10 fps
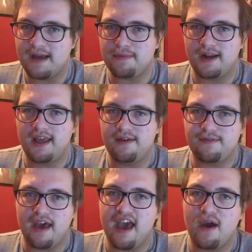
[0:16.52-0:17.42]
I
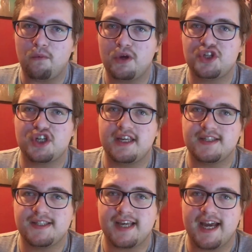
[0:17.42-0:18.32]
believe, uh, which
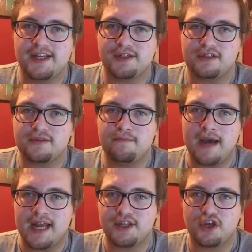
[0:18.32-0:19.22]
is titled
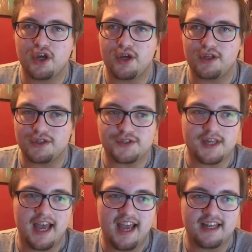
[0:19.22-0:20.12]
Bad Girls.
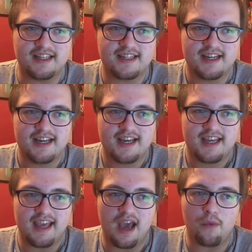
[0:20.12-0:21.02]
And
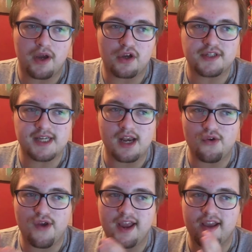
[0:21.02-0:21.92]
yeah, we're
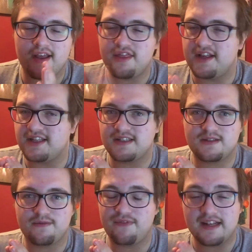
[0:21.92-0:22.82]
continuing
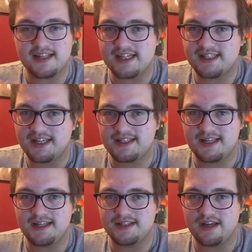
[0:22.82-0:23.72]
this fantastic
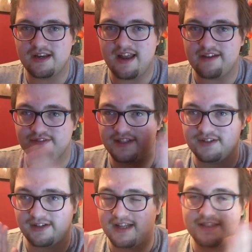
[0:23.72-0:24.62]
season after
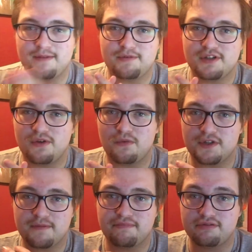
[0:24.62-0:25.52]
the last episode
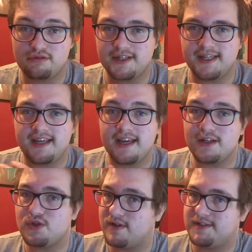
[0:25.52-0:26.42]
was a pretty
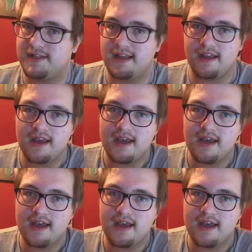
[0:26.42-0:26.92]
interesting,